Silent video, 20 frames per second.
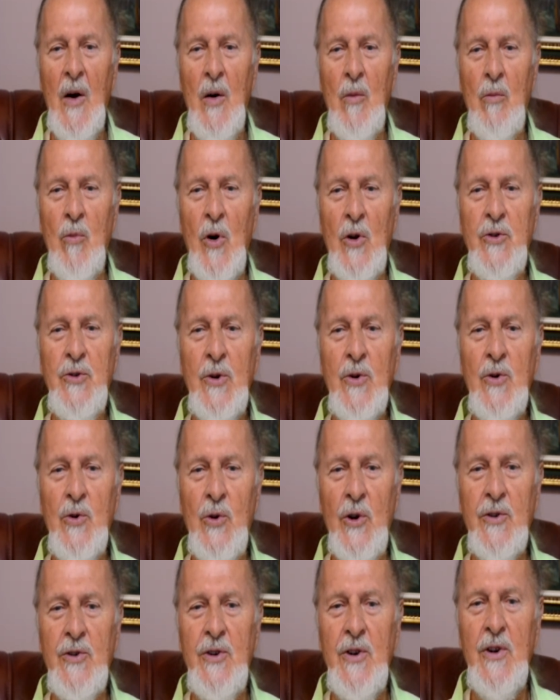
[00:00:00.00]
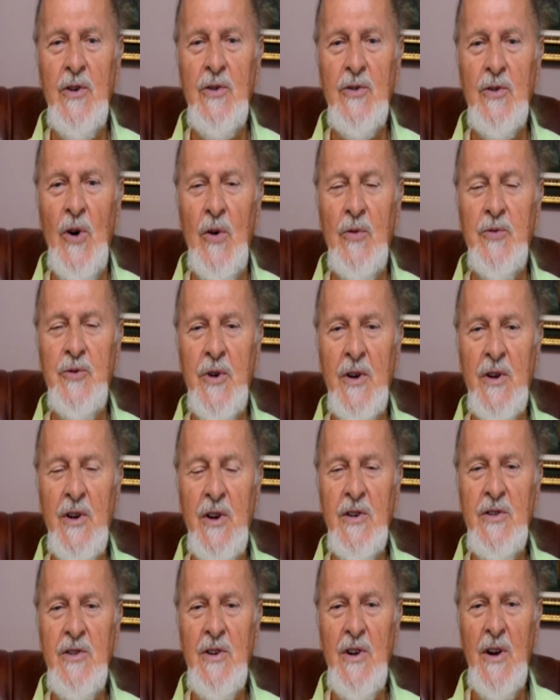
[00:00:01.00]
Motor cortex of
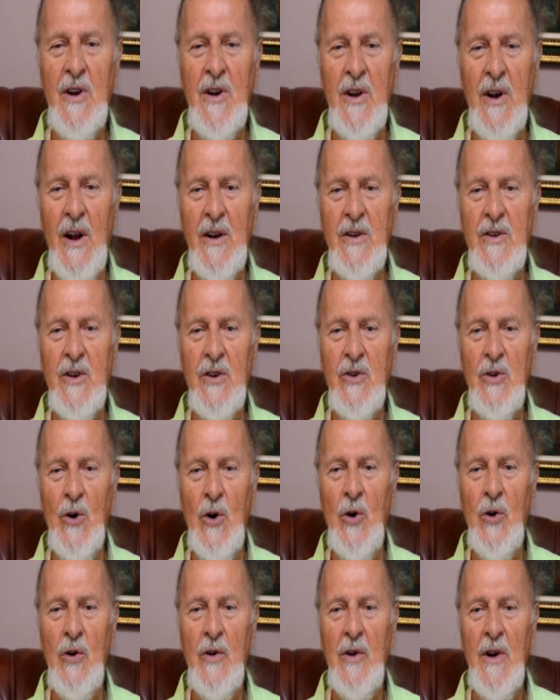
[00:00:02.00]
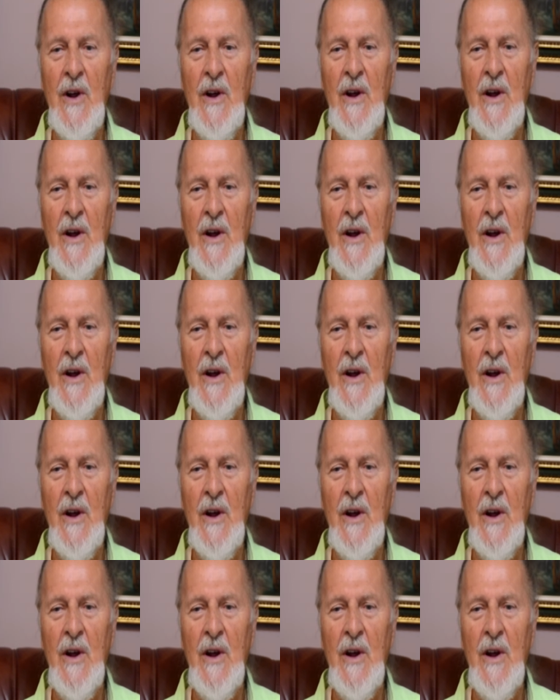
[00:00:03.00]
traditional karate do